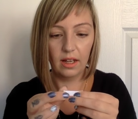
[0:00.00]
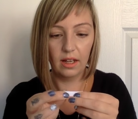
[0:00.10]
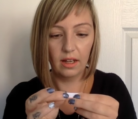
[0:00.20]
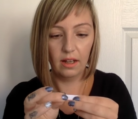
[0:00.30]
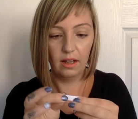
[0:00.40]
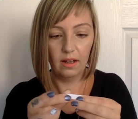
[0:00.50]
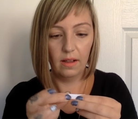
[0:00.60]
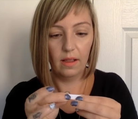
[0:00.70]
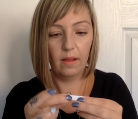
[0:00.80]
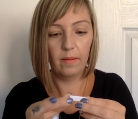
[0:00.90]

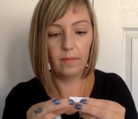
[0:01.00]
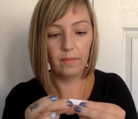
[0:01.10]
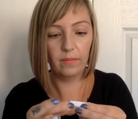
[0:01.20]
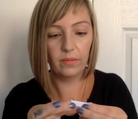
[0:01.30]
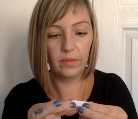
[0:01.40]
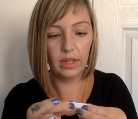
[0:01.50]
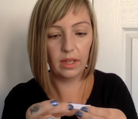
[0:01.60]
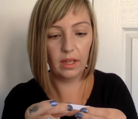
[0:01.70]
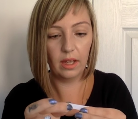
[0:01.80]
(silence)